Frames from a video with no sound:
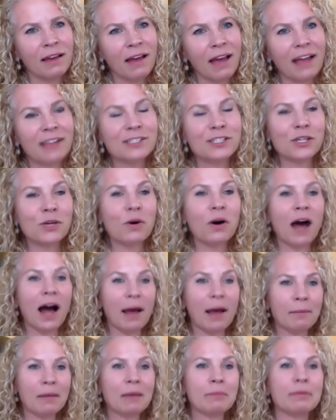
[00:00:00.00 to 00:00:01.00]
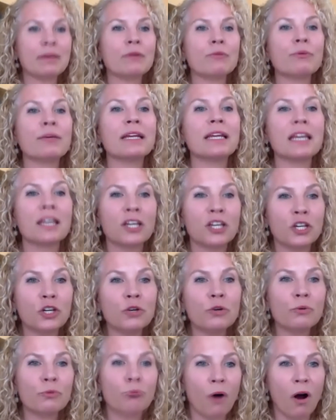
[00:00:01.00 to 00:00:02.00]
and so i might be reading
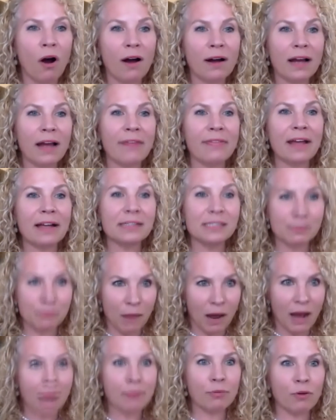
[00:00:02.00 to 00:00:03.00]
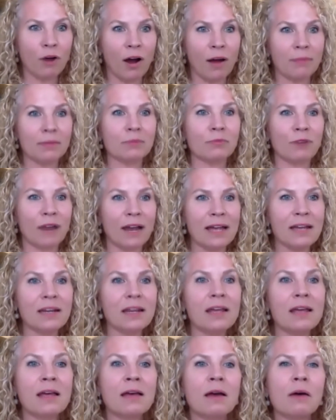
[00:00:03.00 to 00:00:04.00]
you wrong and that's my problem right
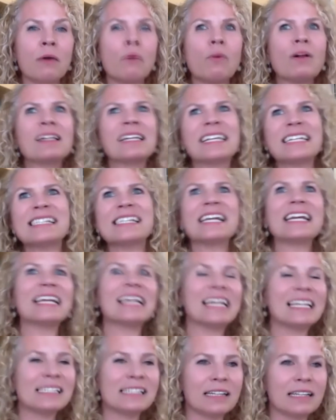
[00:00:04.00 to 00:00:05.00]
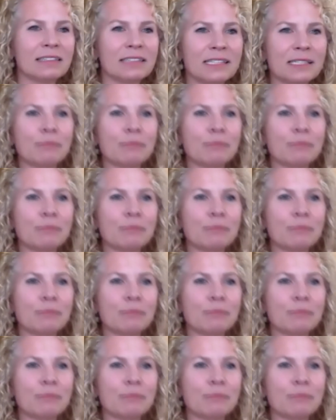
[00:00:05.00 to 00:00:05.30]
well it isn't it isn't it's